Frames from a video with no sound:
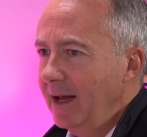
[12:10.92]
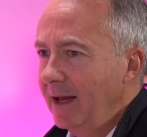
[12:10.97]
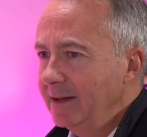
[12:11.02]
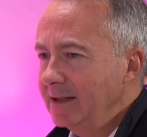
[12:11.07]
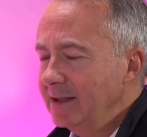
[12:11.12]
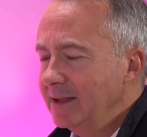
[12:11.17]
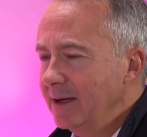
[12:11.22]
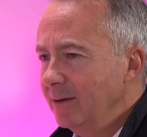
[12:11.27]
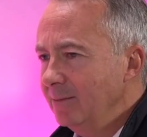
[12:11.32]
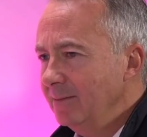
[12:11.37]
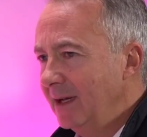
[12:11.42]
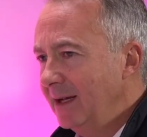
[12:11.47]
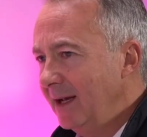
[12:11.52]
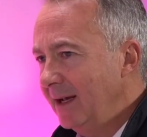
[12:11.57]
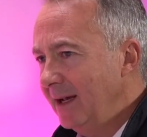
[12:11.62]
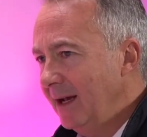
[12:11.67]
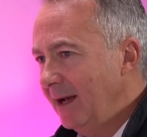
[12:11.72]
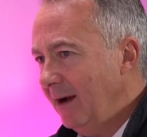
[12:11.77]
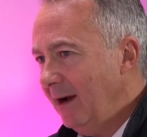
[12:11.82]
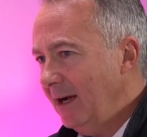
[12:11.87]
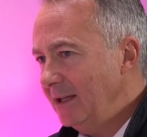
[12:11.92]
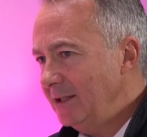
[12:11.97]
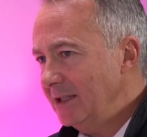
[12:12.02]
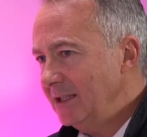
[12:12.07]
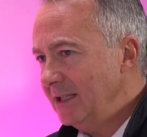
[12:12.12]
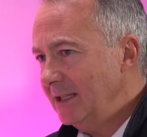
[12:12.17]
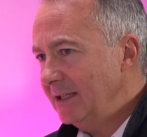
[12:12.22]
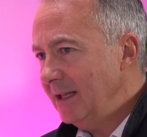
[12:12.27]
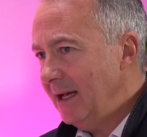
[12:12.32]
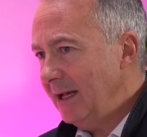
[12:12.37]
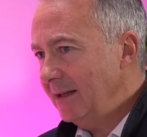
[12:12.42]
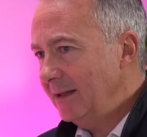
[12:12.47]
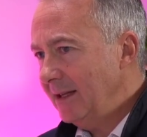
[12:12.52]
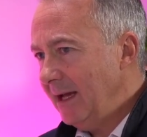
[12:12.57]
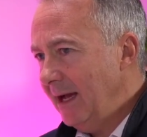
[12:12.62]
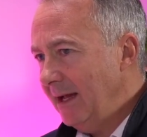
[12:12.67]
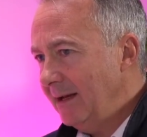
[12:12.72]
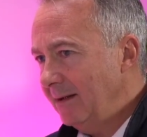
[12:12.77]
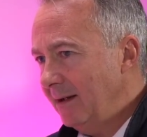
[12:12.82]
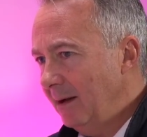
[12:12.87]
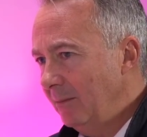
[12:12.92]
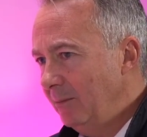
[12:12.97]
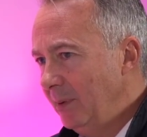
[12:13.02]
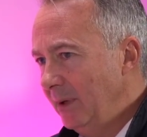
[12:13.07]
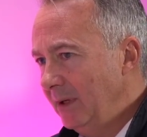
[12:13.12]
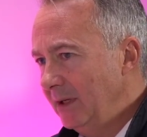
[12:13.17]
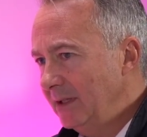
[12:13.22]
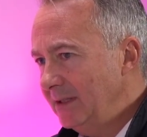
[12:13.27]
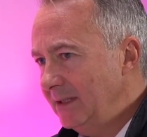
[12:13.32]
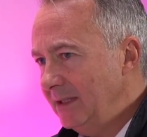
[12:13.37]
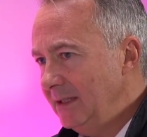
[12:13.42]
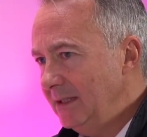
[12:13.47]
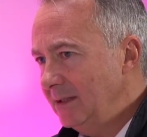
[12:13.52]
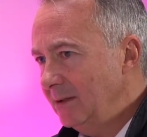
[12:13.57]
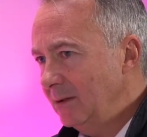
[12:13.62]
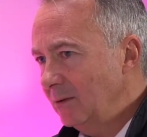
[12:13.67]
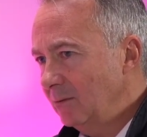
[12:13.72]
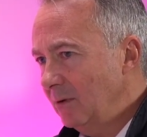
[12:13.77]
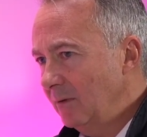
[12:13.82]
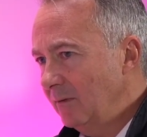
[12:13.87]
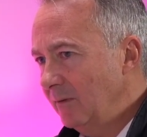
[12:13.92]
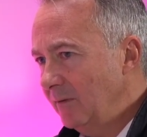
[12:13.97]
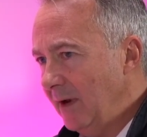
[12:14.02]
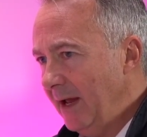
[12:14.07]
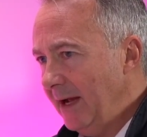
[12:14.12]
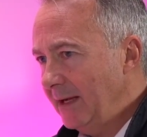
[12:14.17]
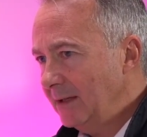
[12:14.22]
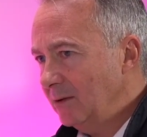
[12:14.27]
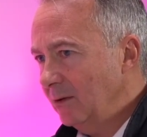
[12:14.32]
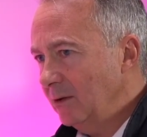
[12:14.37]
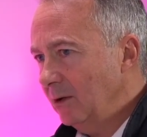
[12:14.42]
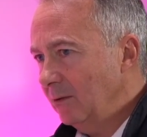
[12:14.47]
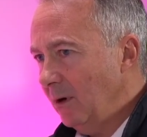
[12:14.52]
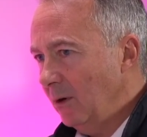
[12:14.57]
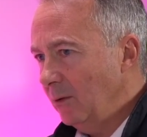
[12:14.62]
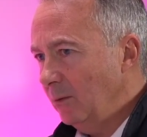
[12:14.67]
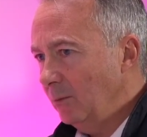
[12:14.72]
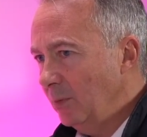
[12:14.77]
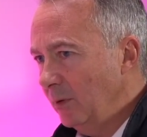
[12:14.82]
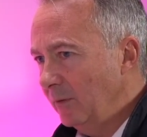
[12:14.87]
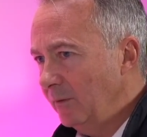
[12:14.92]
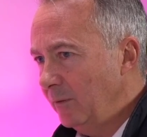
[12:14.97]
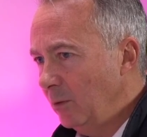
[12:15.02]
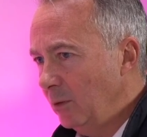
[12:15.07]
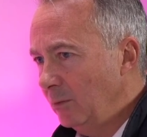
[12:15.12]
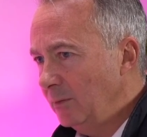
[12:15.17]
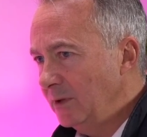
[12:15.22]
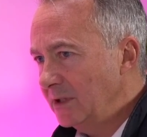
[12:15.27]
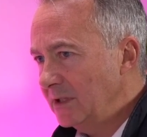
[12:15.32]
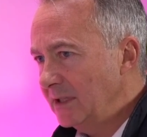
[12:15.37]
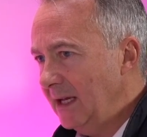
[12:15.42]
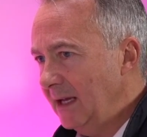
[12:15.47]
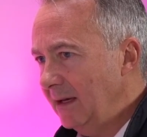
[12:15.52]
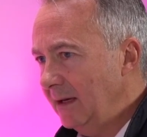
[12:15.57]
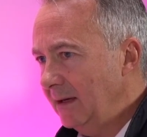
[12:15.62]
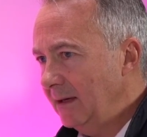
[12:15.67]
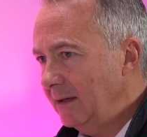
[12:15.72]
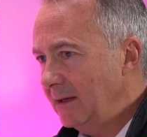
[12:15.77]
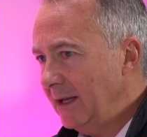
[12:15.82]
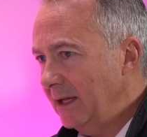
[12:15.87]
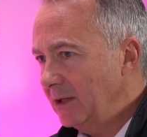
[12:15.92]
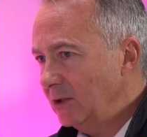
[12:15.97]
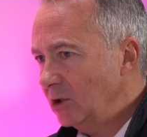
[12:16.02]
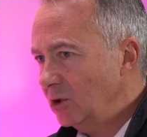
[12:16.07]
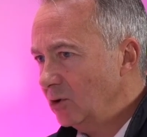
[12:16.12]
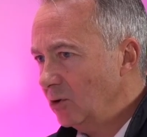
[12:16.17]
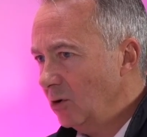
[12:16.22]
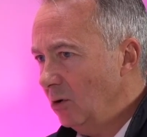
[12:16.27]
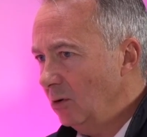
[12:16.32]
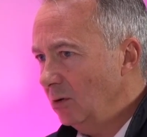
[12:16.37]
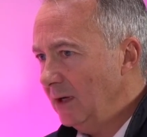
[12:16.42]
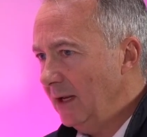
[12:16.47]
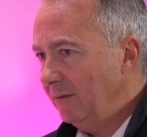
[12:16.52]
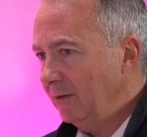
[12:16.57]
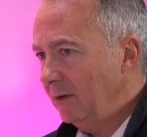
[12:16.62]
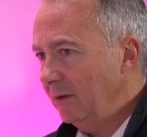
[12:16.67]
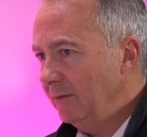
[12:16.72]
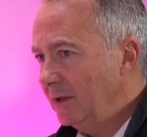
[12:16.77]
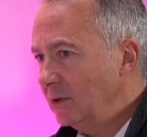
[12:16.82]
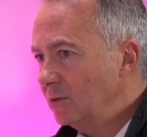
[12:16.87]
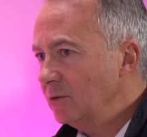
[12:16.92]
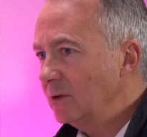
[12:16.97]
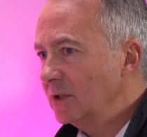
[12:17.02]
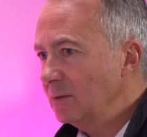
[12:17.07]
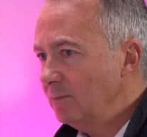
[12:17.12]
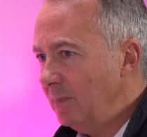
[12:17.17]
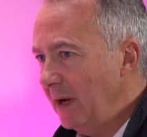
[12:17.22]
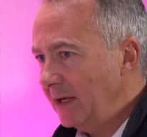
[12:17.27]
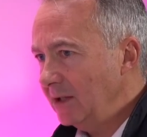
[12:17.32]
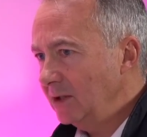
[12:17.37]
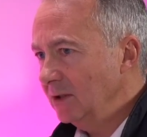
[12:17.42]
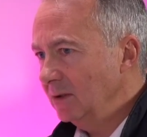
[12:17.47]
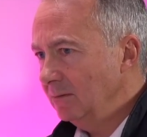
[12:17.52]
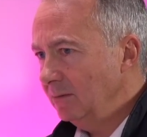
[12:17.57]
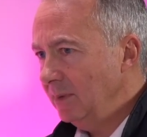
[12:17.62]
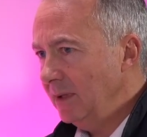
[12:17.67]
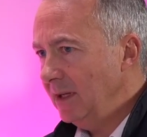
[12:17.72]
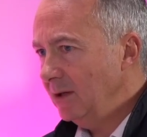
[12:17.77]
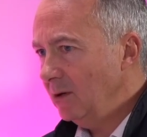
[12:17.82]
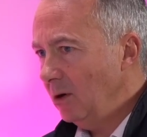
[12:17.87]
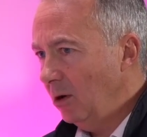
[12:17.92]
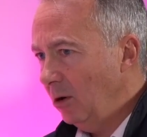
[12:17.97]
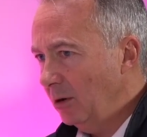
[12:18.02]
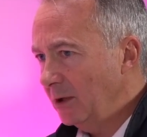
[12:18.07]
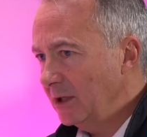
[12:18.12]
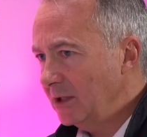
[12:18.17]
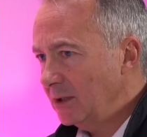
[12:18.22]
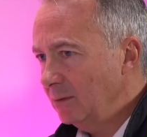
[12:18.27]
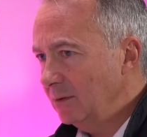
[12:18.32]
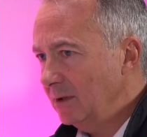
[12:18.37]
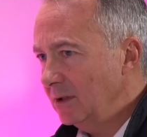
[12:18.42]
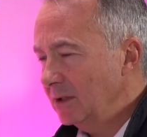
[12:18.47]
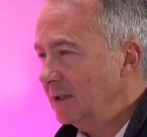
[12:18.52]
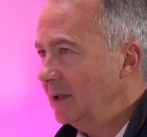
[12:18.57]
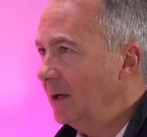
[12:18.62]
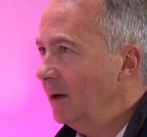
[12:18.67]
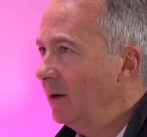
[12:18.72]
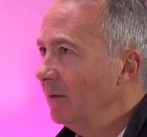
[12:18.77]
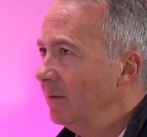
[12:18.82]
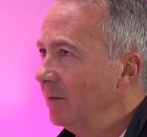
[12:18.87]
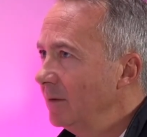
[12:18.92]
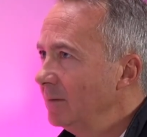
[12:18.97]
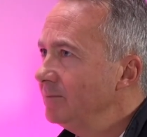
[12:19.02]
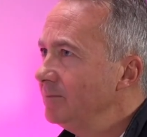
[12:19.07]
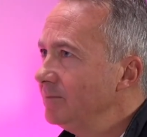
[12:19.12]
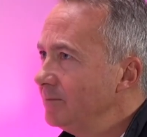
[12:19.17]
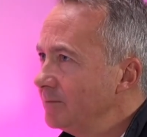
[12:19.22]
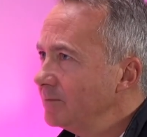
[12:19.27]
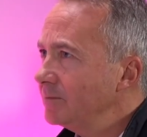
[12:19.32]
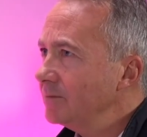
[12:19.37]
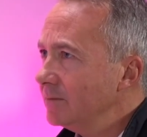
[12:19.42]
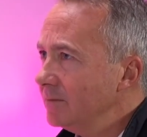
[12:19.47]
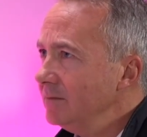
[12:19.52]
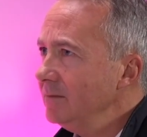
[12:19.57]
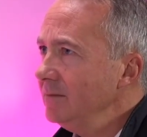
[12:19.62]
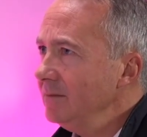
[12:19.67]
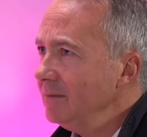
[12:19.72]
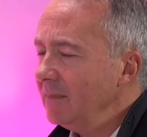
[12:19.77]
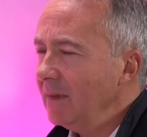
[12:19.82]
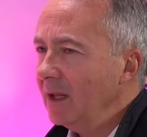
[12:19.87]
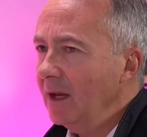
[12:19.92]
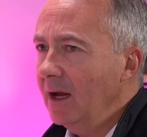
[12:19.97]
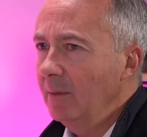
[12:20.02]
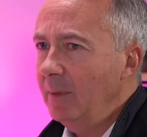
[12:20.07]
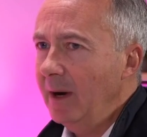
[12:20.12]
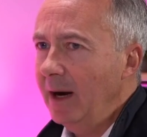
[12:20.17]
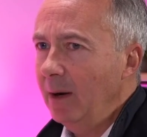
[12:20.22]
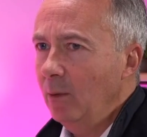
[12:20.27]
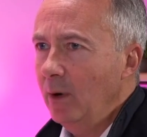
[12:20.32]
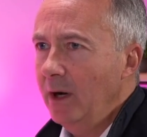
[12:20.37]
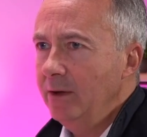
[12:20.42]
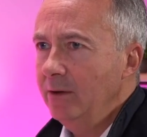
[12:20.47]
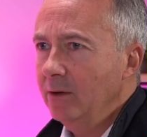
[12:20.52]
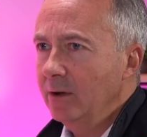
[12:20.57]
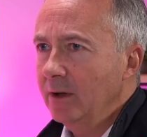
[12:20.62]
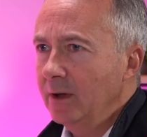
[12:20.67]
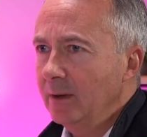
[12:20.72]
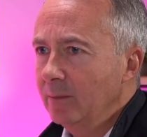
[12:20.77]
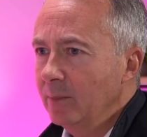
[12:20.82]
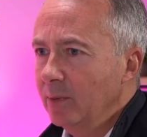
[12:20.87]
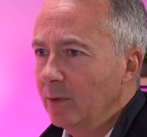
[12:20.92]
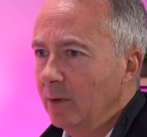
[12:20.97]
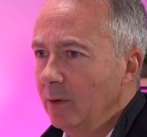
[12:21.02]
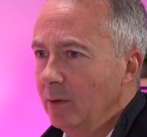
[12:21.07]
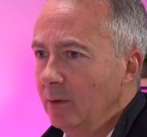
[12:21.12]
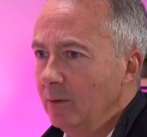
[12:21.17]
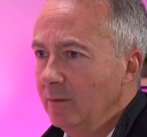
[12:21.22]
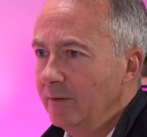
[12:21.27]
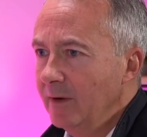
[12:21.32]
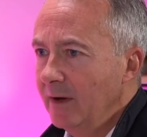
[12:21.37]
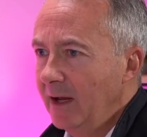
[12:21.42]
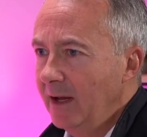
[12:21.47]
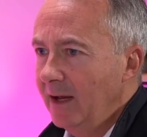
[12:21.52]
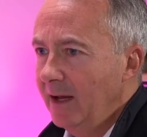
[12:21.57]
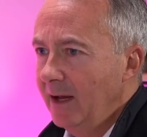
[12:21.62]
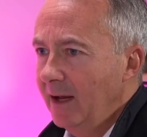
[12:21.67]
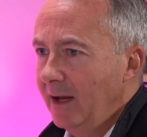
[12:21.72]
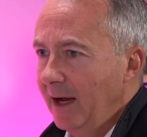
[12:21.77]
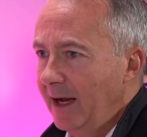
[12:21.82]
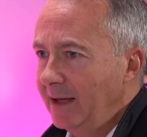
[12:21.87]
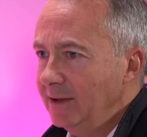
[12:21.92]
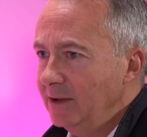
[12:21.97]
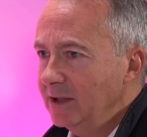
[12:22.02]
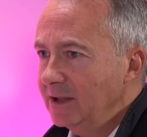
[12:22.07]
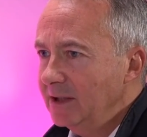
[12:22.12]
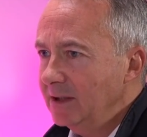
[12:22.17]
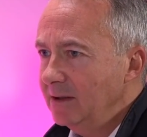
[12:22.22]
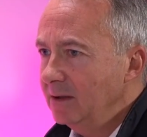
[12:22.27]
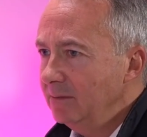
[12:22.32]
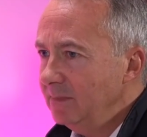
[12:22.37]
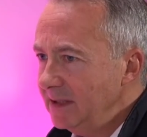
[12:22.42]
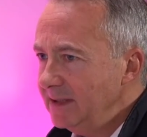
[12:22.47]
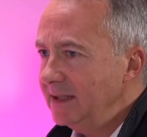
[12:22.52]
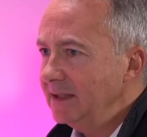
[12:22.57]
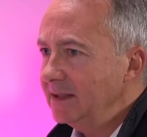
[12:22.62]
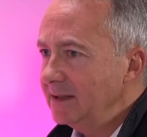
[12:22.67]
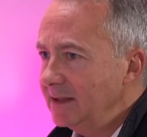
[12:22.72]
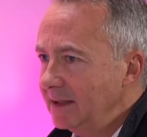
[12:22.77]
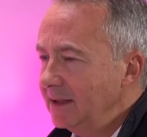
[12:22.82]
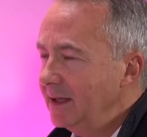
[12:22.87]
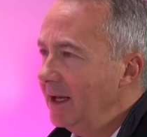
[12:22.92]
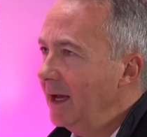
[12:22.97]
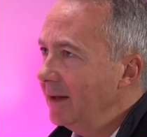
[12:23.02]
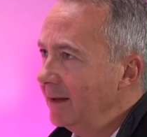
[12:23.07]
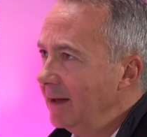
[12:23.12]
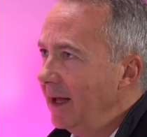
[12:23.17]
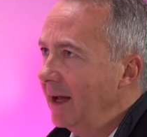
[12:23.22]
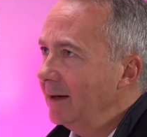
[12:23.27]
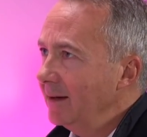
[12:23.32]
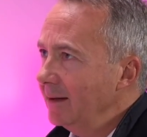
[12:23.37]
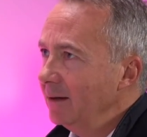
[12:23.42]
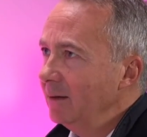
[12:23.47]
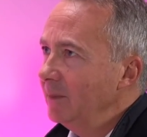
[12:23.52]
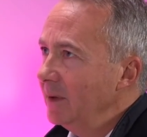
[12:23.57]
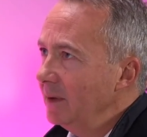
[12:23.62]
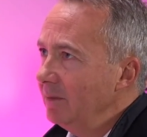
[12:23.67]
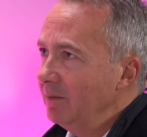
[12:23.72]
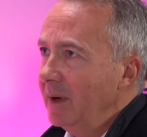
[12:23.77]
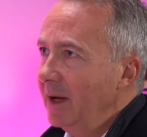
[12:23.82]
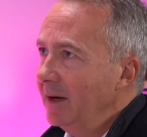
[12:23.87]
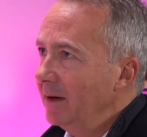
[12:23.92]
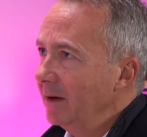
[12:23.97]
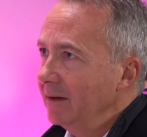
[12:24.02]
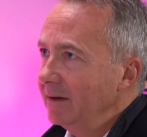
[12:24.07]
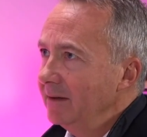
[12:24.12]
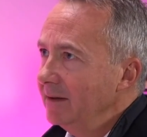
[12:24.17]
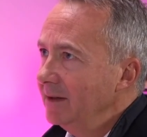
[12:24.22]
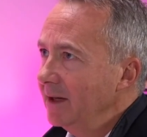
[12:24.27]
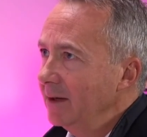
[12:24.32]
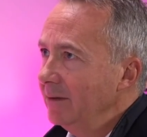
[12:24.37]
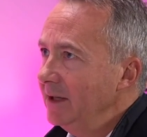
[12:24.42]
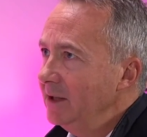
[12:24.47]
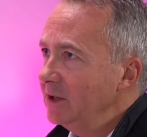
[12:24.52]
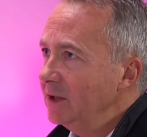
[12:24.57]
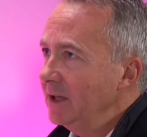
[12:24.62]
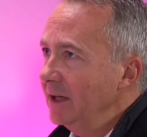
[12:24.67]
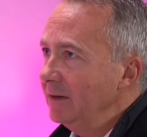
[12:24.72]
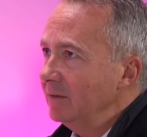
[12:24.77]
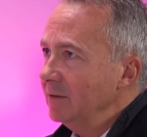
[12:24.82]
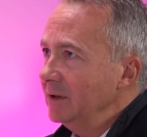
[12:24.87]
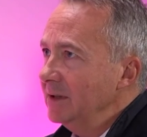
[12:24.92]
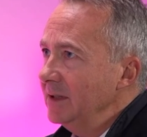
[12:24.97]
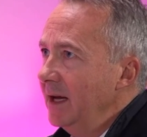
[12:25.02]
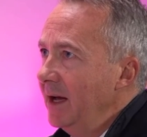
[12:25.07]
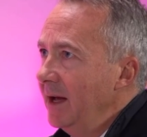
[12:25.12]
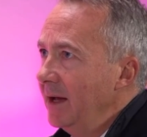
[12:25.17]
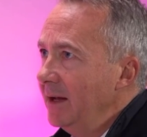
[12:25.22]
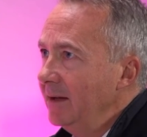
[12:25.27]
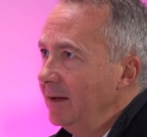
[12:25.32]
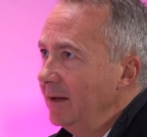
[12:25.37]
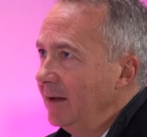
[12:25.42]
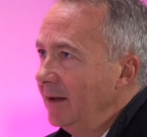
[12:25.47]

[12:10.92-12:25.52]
so I just think that ability to reflect on your own performance, that strong level of introspection, being honest with yourself about where you can improve, and just committing to get that little bit better, each and every day.